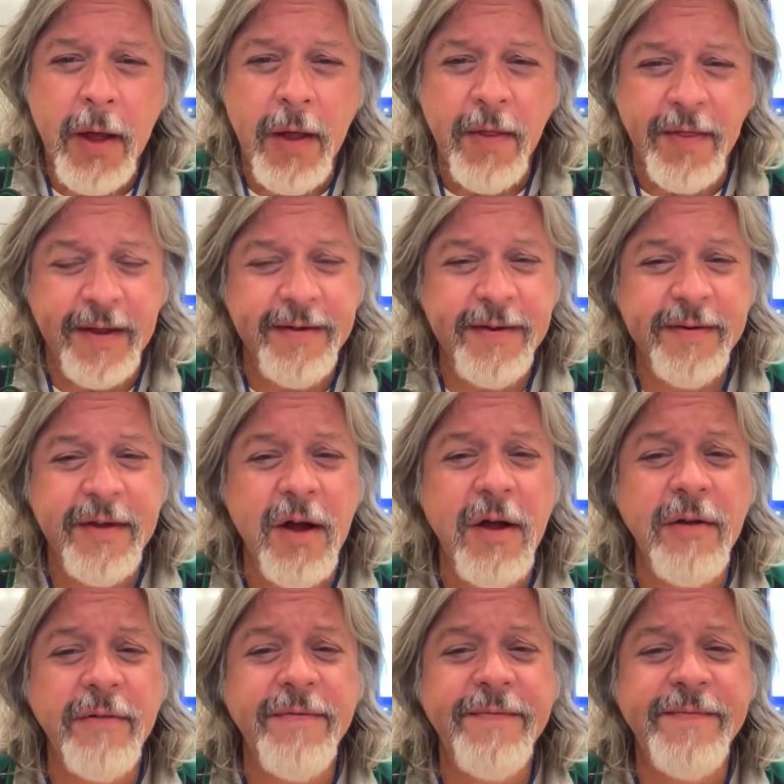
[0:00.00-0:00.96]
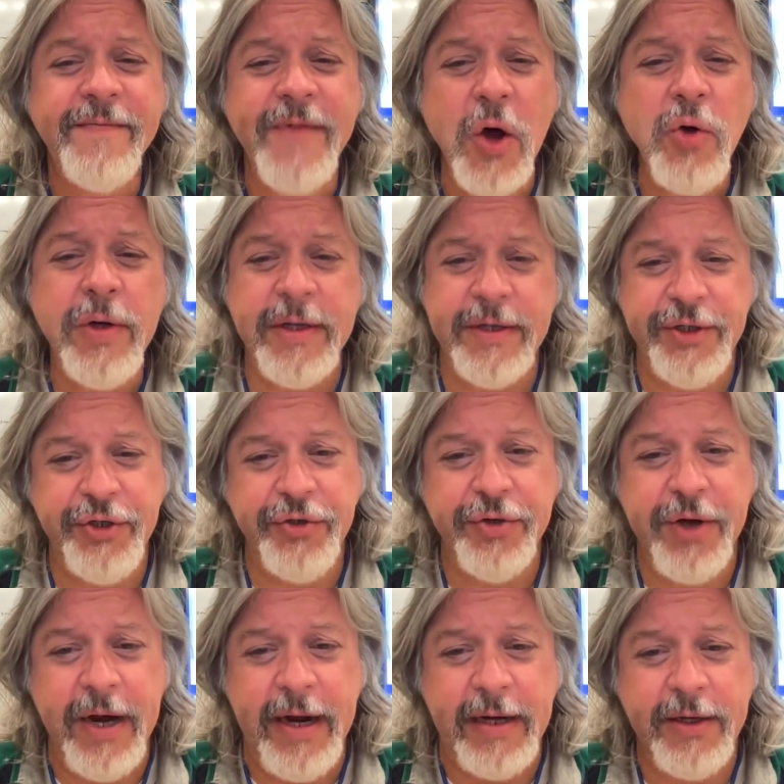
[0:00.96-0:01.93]
This is called focus
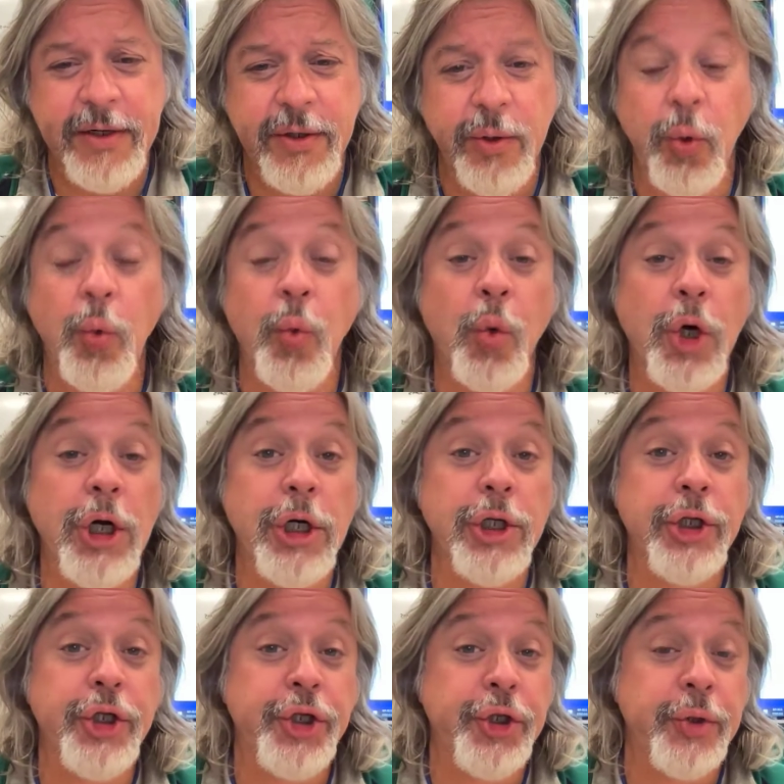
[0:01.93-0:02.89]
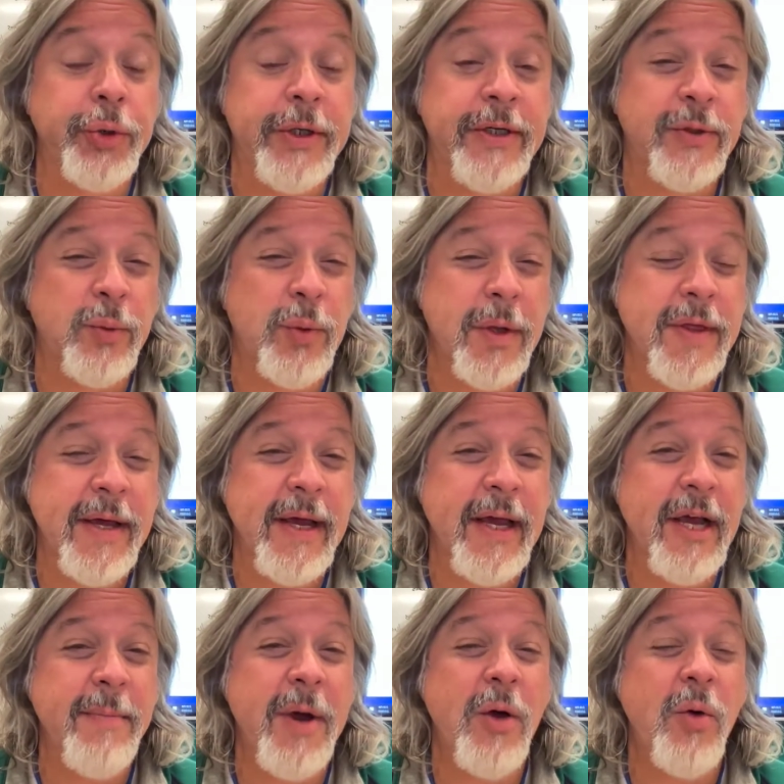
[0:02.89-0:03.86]
trait, word choice. We're
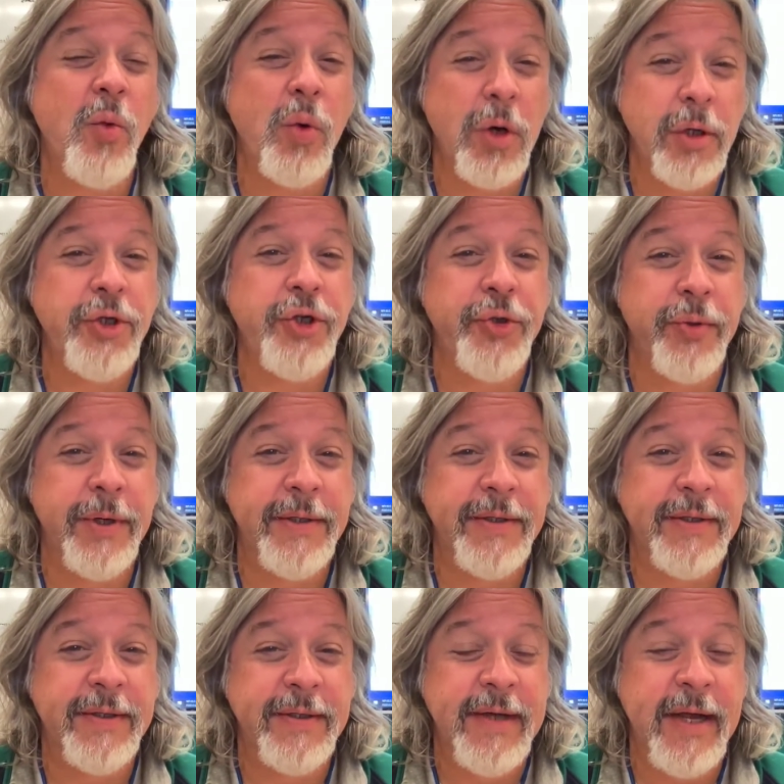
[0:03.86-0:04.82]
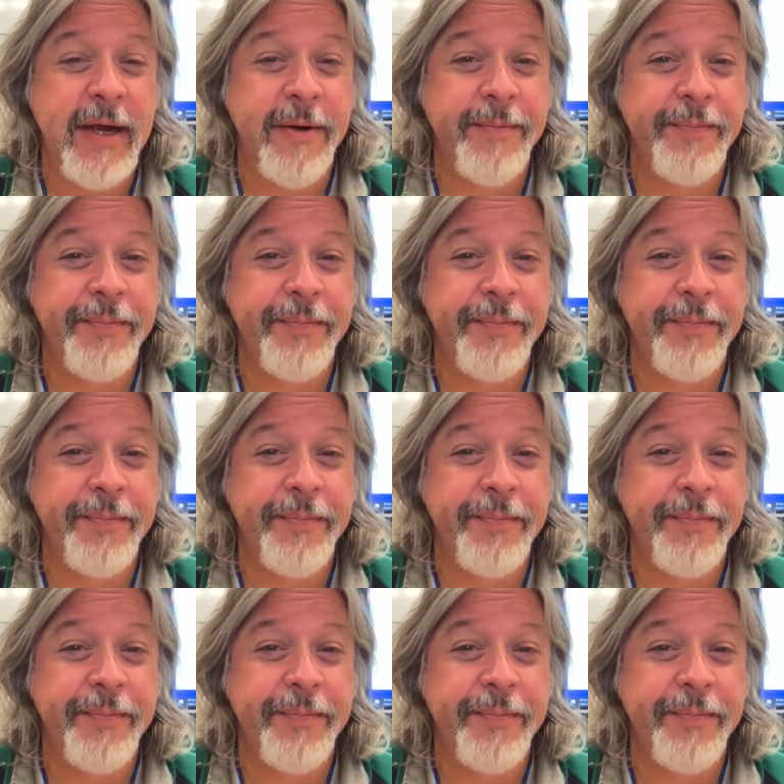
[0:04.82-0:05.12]
thinking about word choices now.